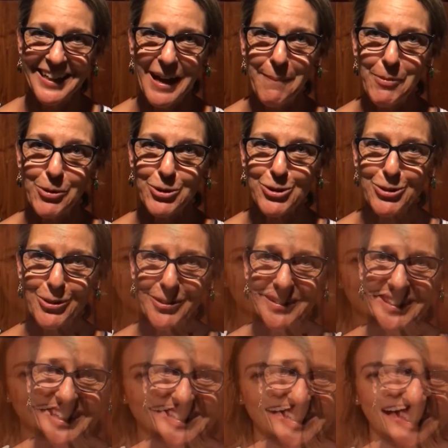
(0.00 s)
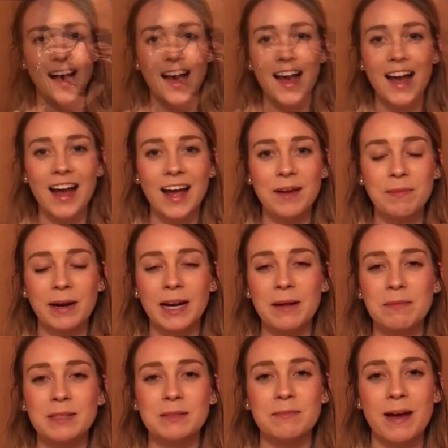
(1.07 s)
Aposto, that's it. Hi, my
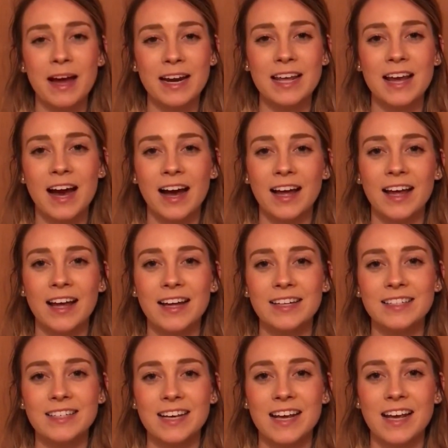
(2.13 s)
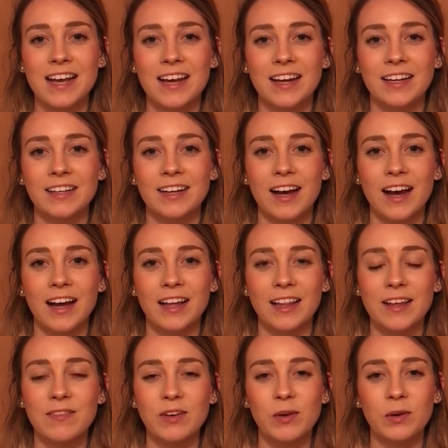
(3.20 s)
name is Maddie Iatt and I
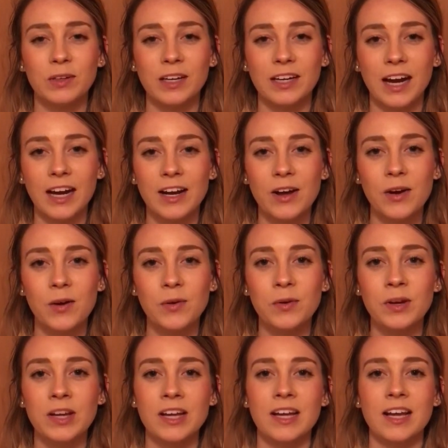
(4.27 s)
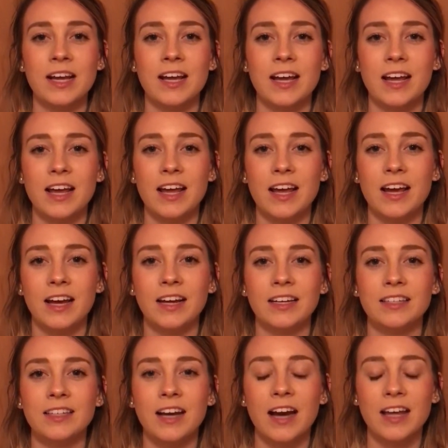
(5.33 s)
live in Coeur d'Alene, Idaho.
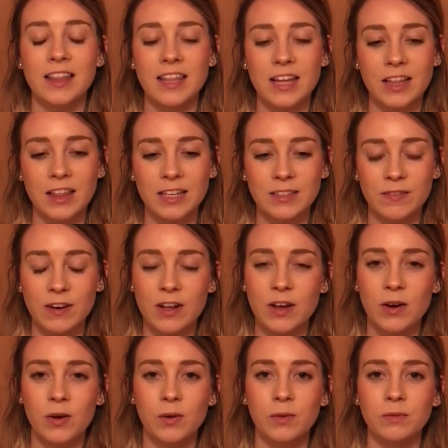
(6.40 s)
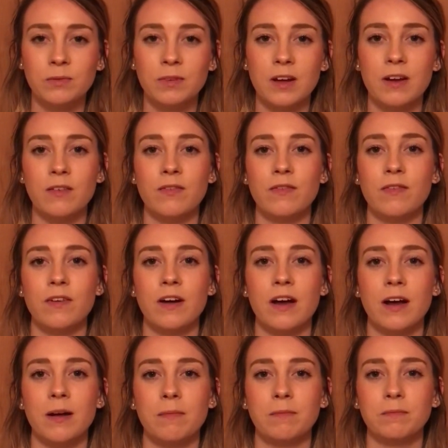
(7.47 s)
And I think this video of,
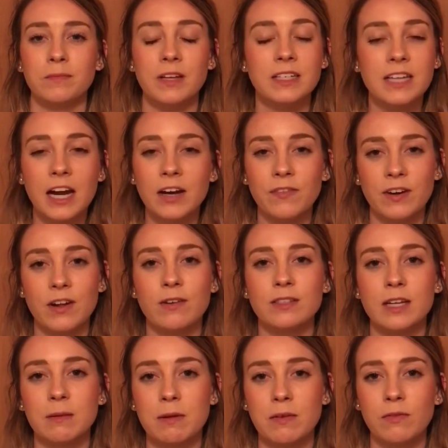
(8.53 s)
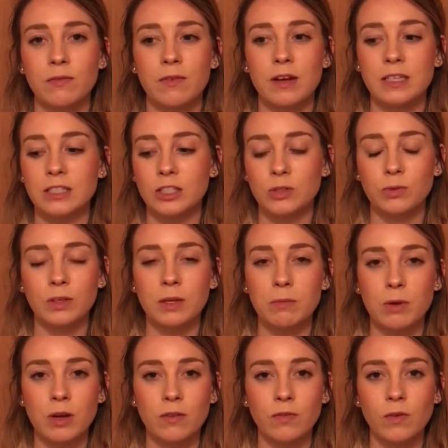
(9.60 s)
um, the entire video is going to be, is just
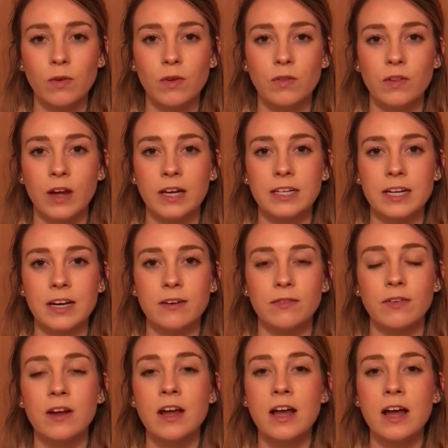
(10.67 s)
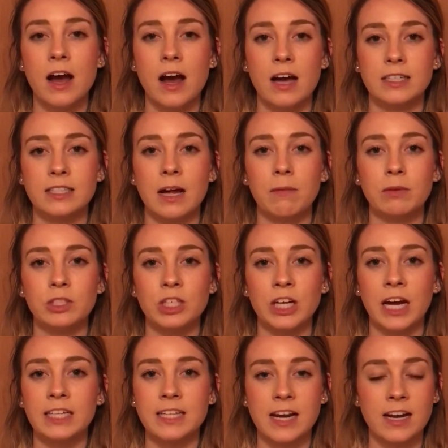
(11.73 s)
really beautiful and the idea of
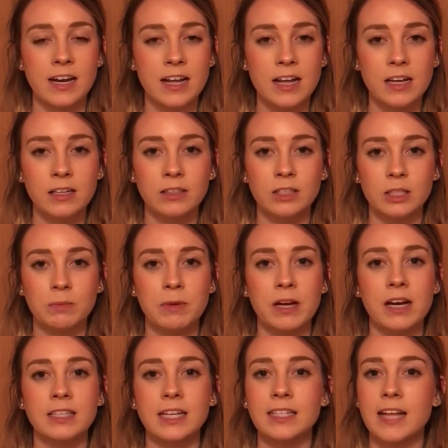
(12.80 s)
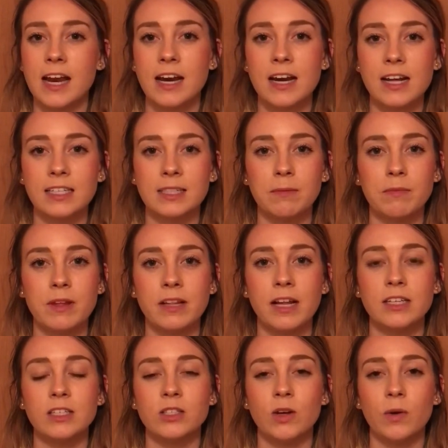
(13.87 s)
establishing identity, just because identity is something
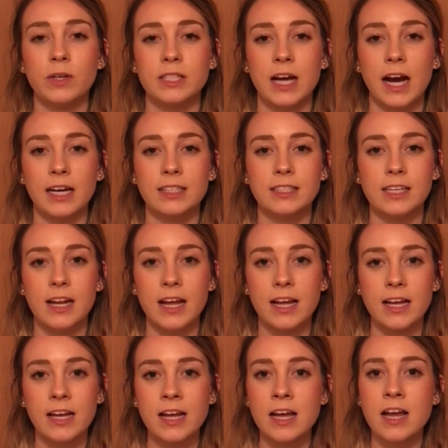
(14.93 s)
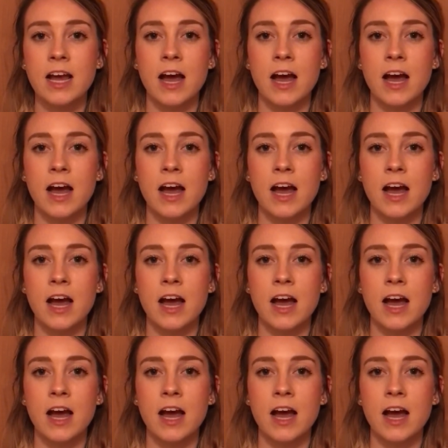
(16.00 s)
that's so attacked today.